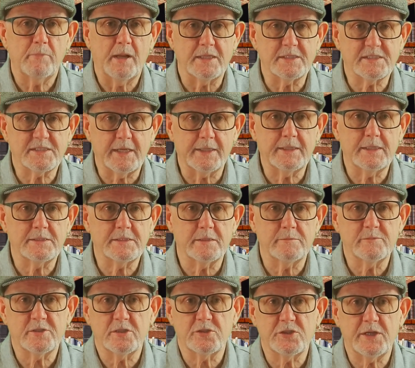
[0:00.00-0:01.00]

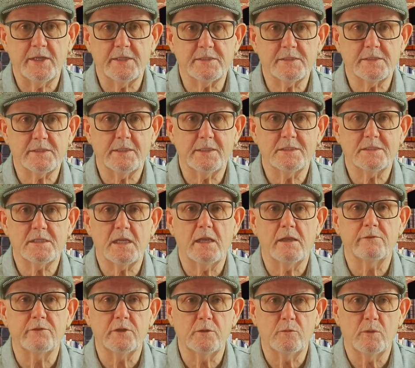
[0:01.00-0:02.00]
panpsychism suggests it's
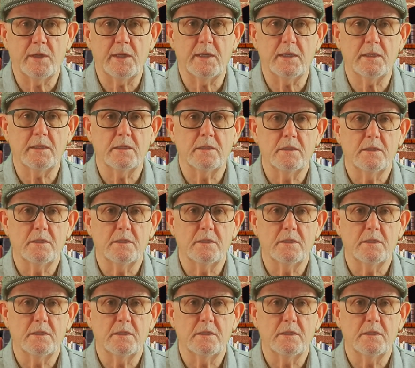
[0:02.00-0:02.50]
everywhere,